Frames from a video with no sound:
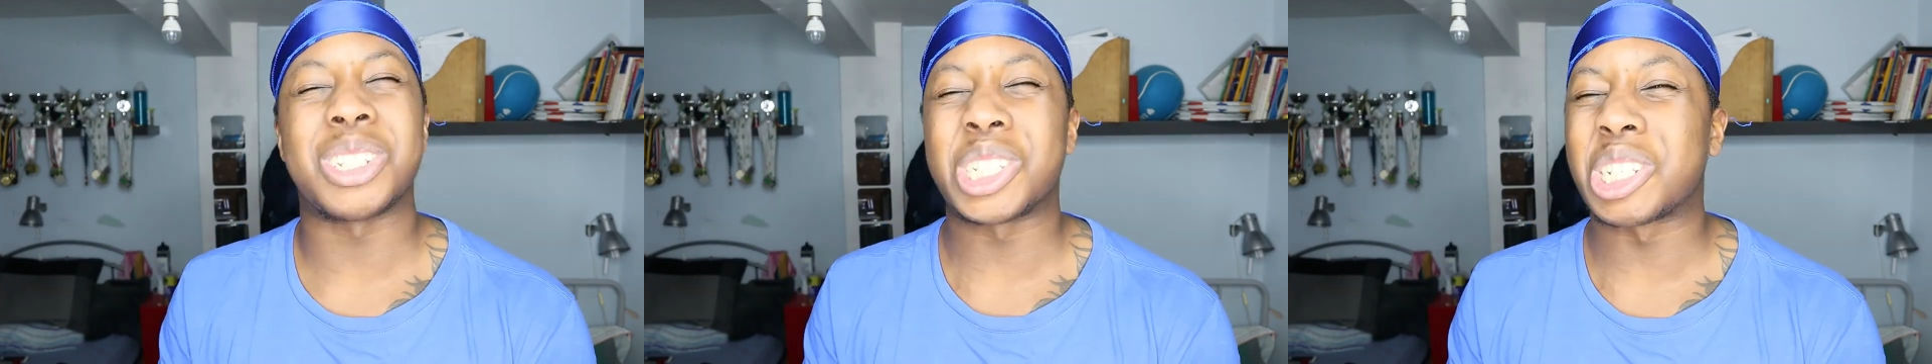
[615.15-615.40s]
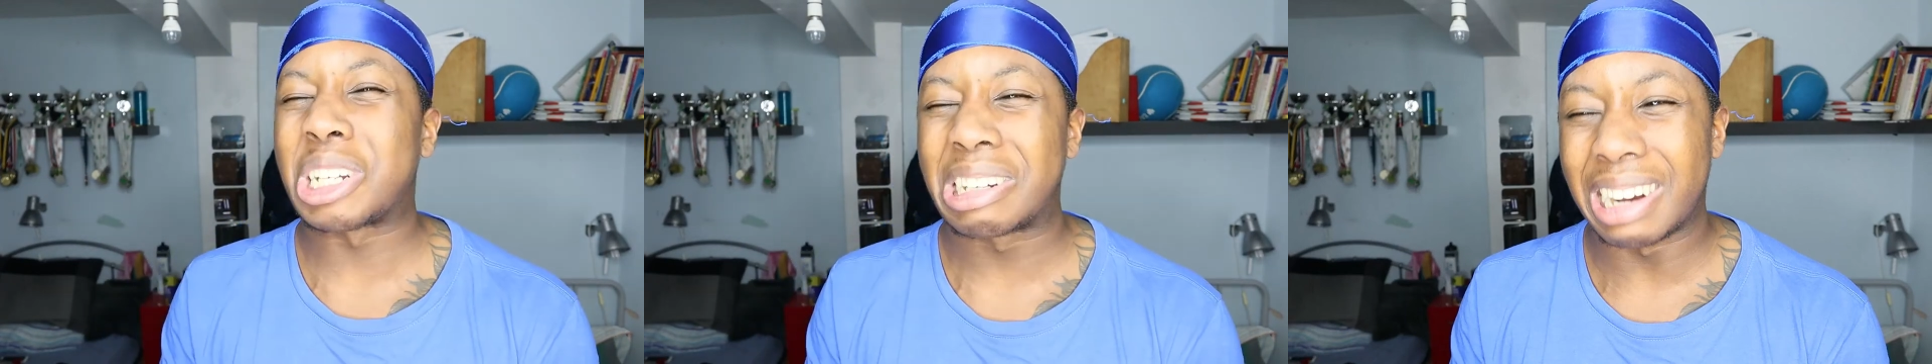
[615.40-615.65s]

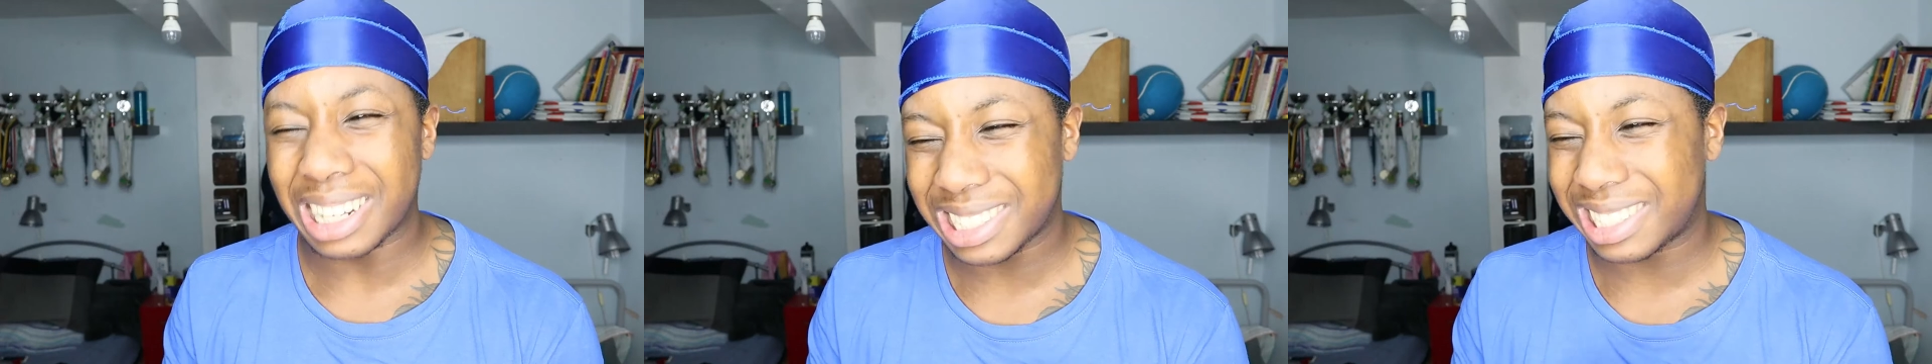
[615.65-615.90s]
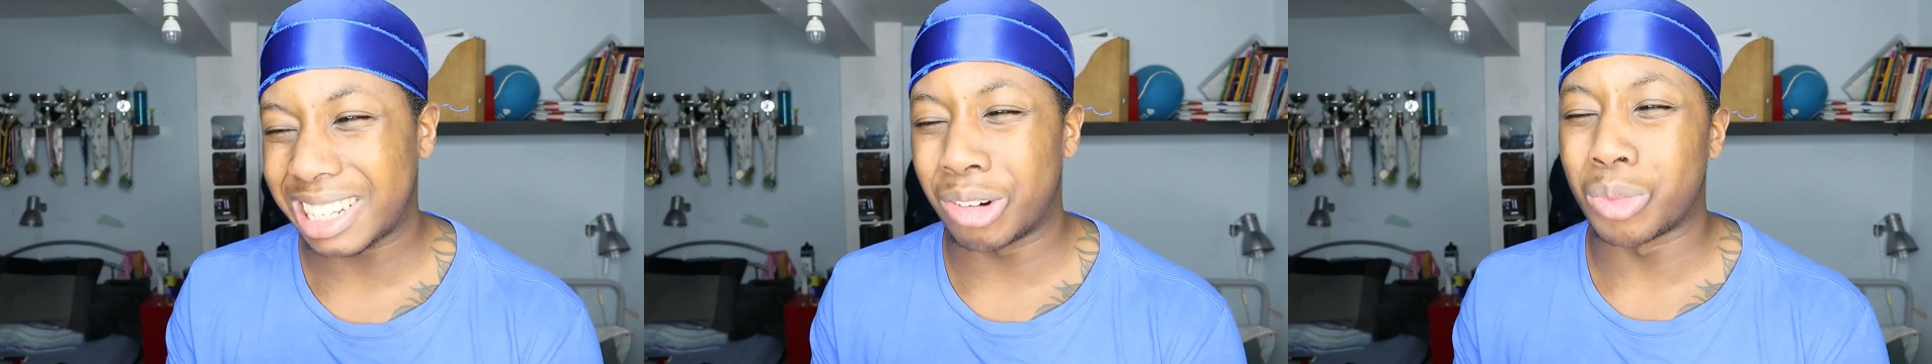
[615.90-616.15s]

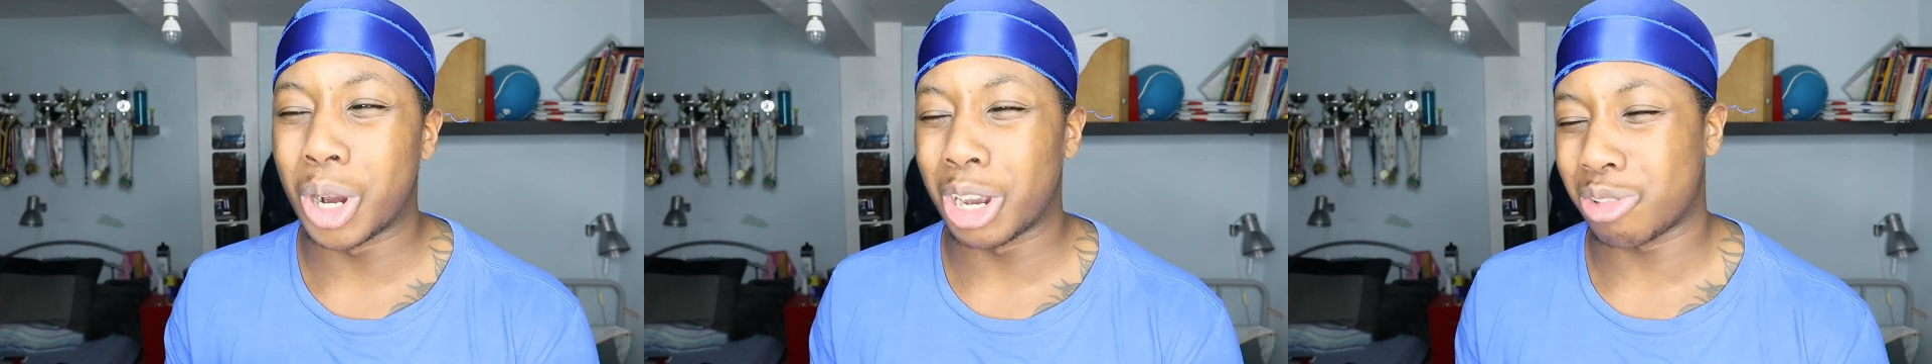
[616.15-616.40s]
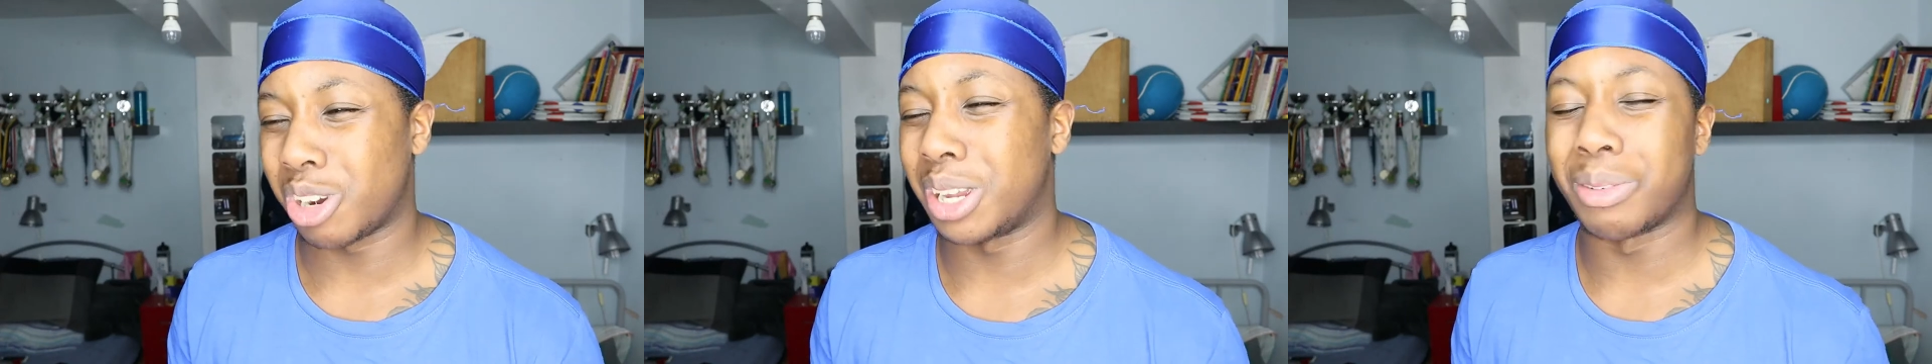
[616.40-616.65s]
Disgusting
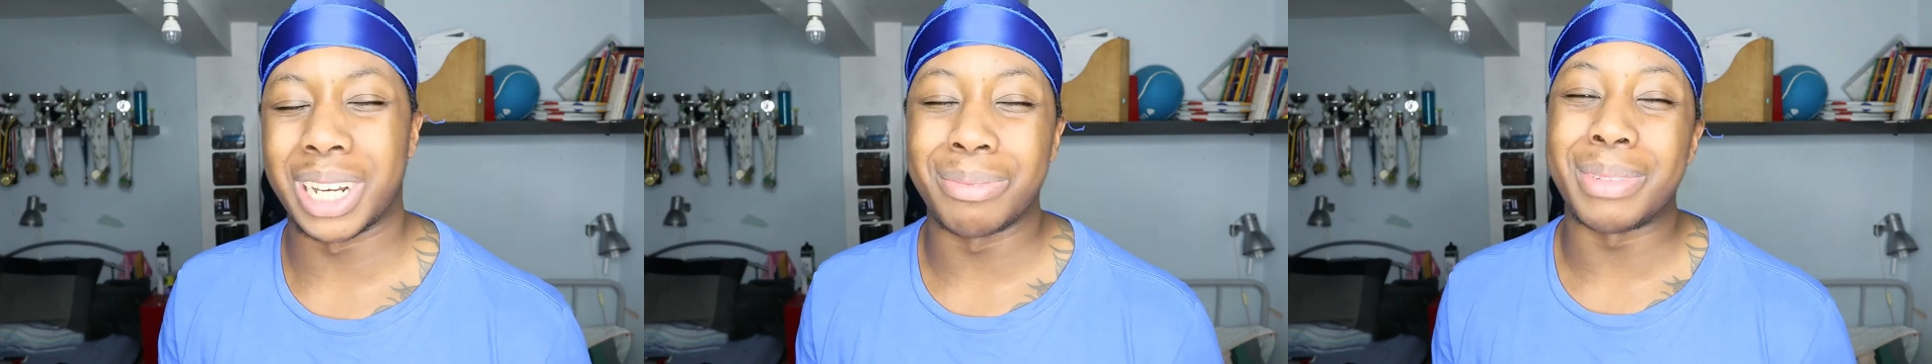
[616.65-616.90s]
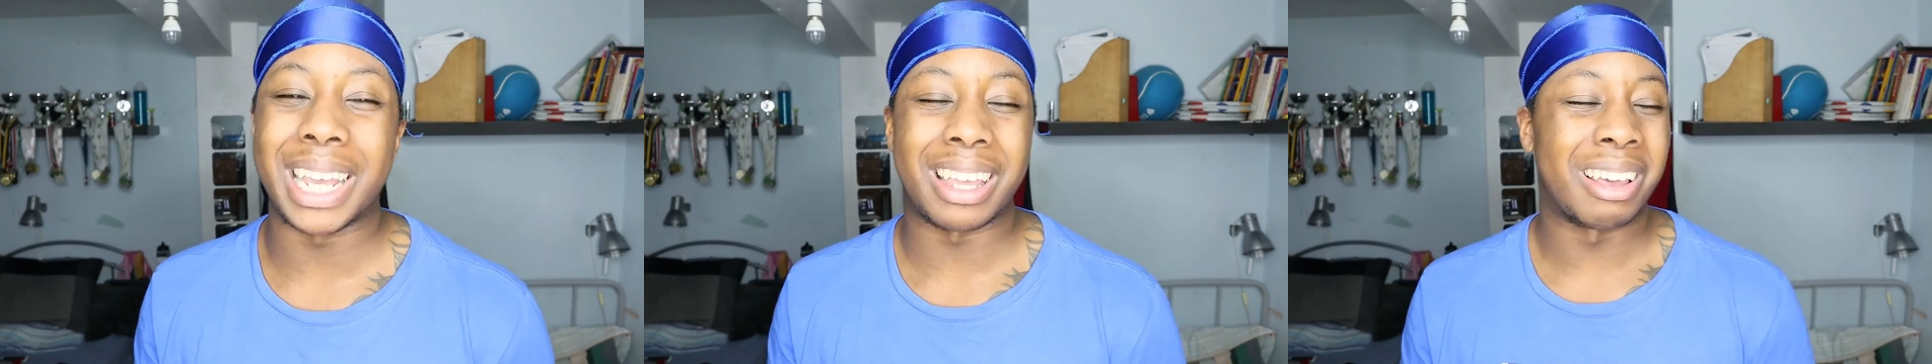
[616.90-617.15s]
work rate
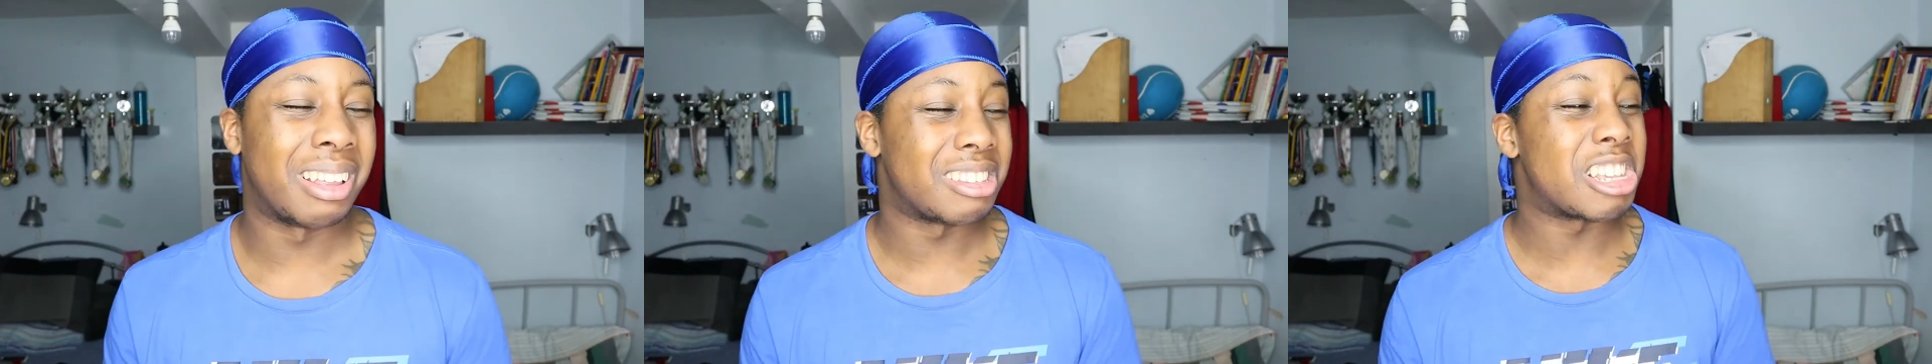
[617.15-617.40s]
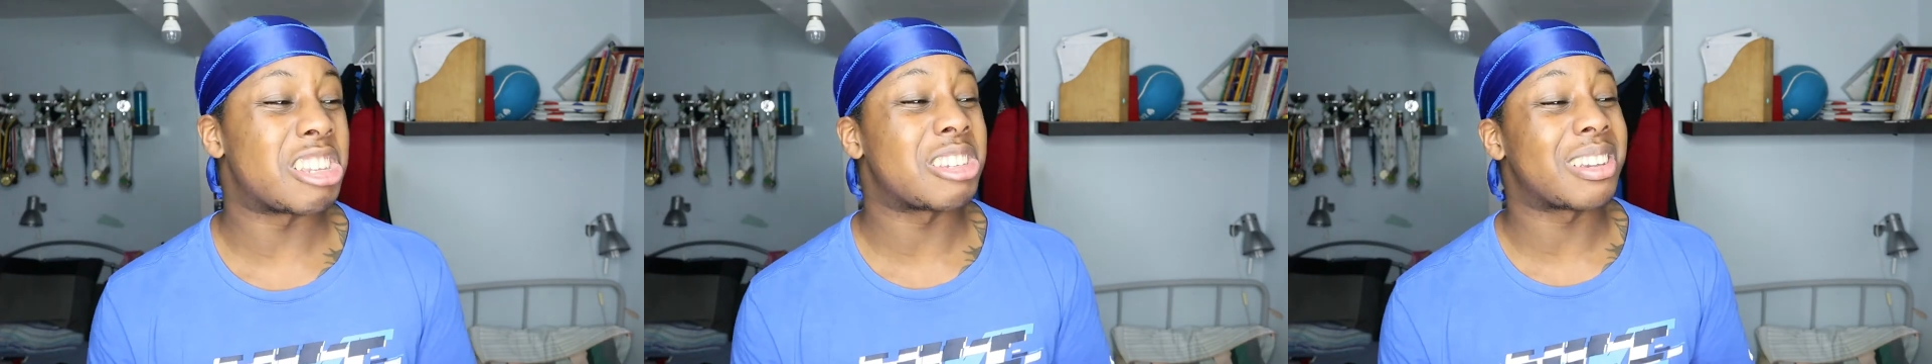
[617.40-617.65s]
in May.
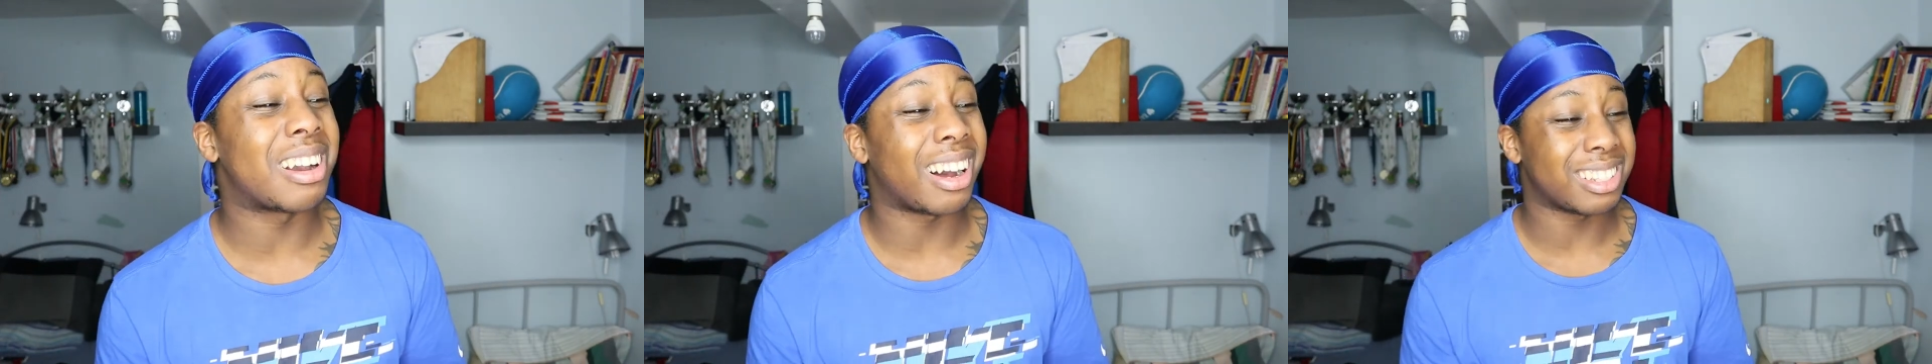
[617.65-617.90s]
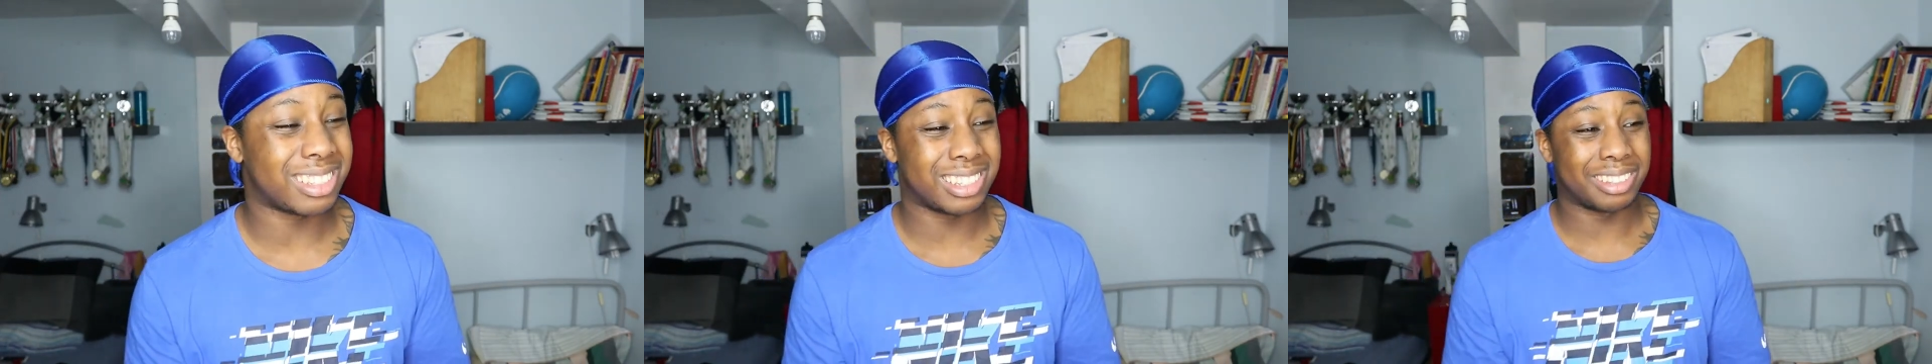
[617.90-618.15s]

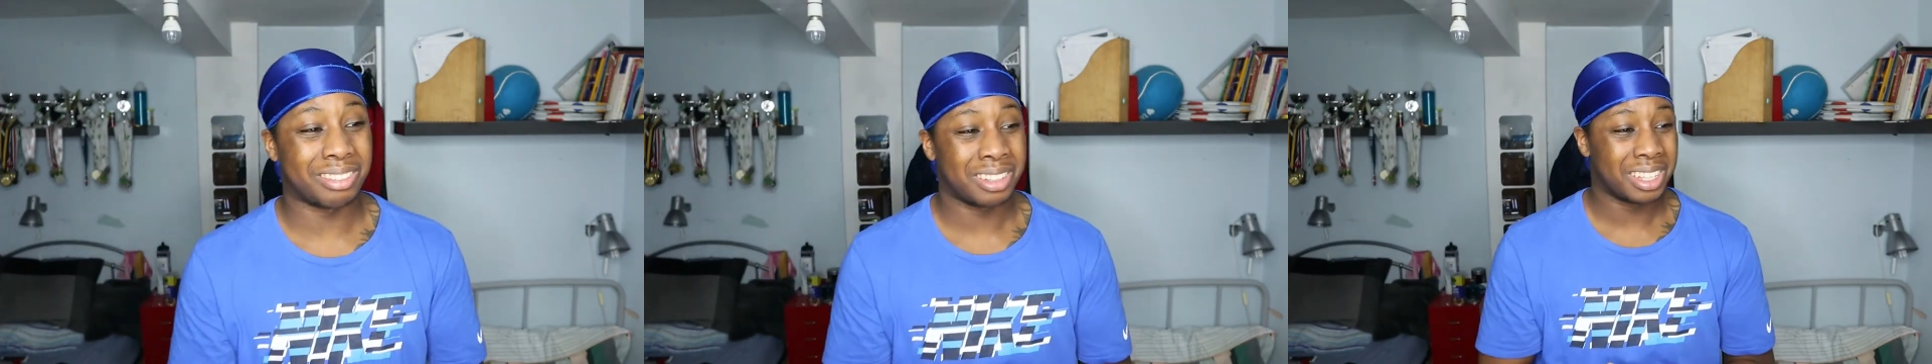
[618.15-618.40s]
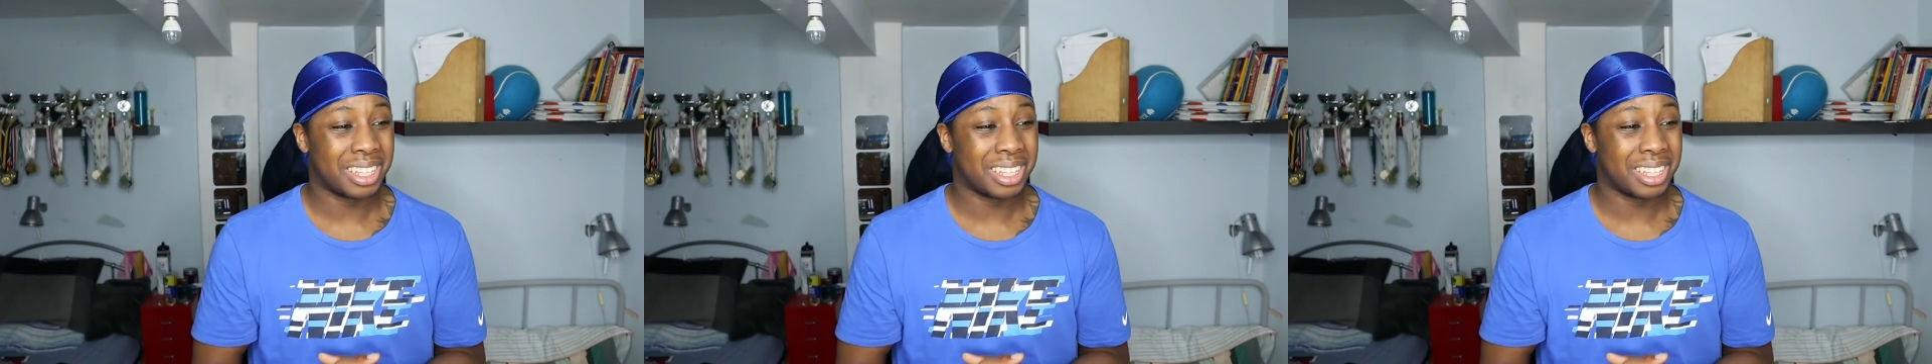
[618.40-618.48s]
Disgusting.